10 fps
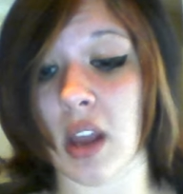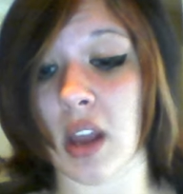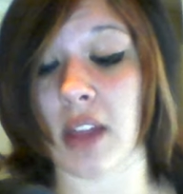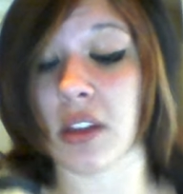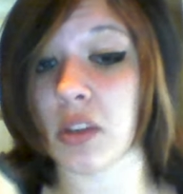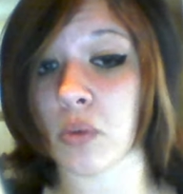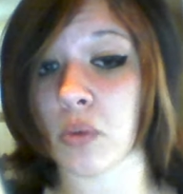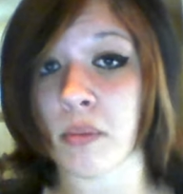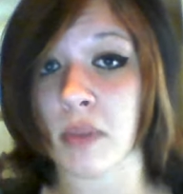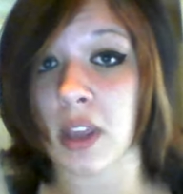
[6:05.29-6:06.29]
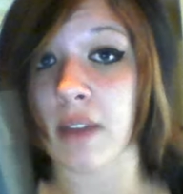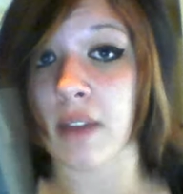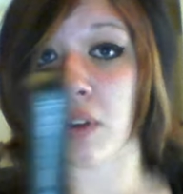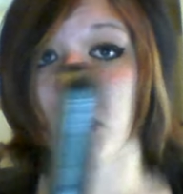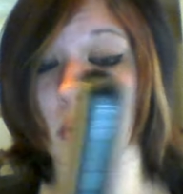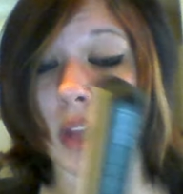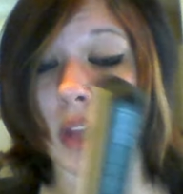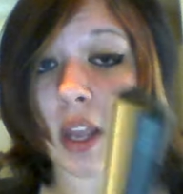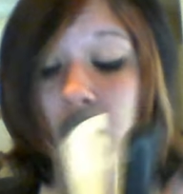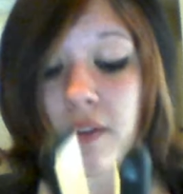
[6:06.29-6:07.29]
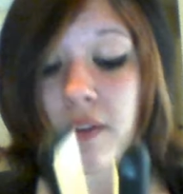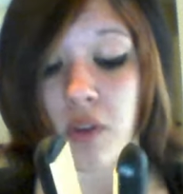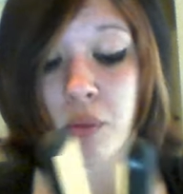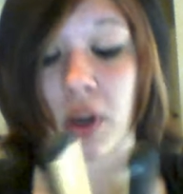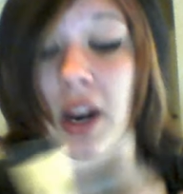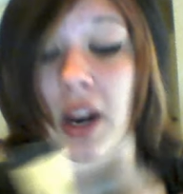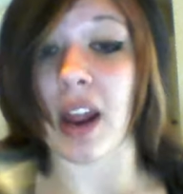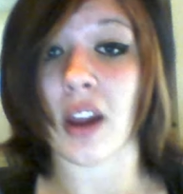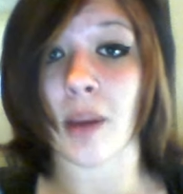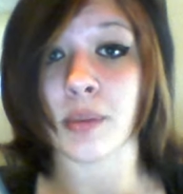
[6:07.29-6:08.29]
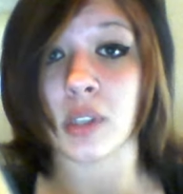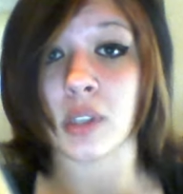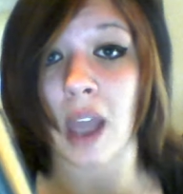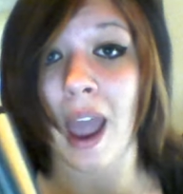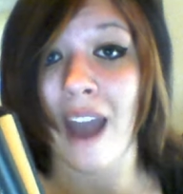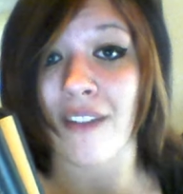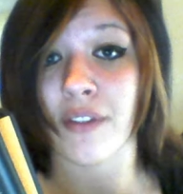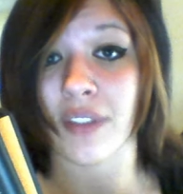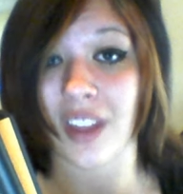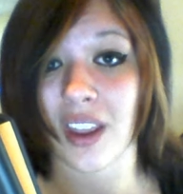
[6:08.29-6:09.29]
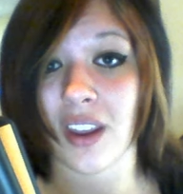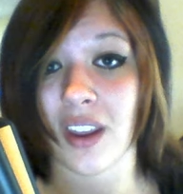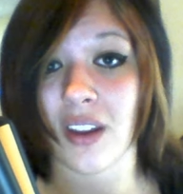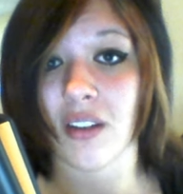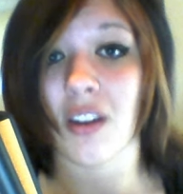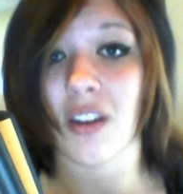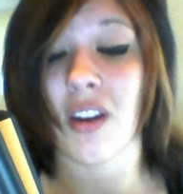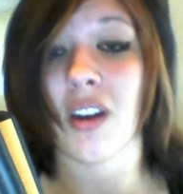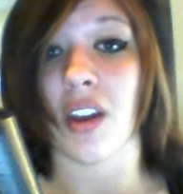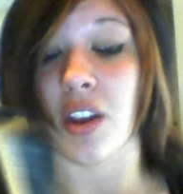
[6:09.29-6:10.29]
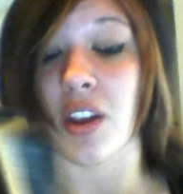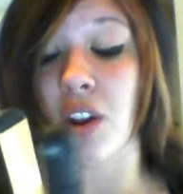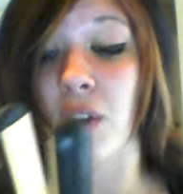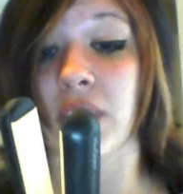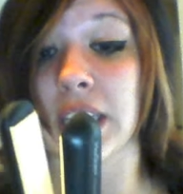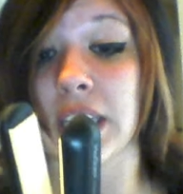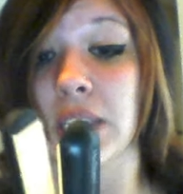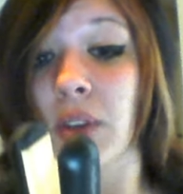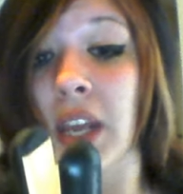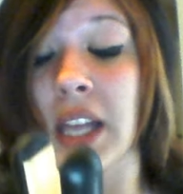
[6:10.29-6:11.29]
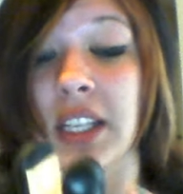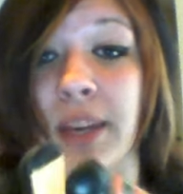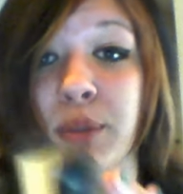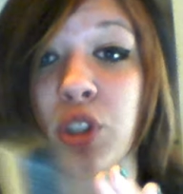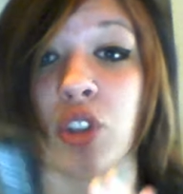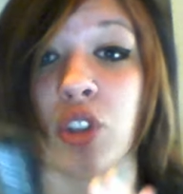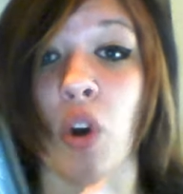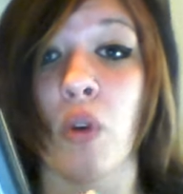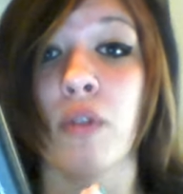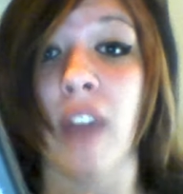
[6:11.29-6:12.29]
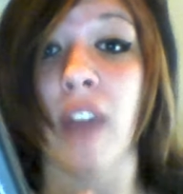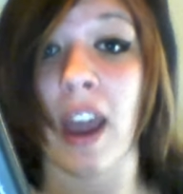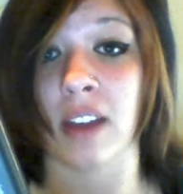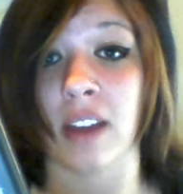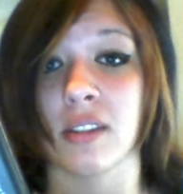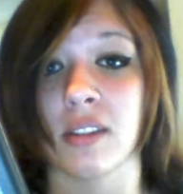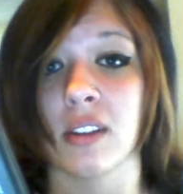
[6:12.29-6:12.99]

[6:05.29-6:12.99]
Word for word: And this will give you, like, if you put it up to half of the heat, you know, this heats up so fast.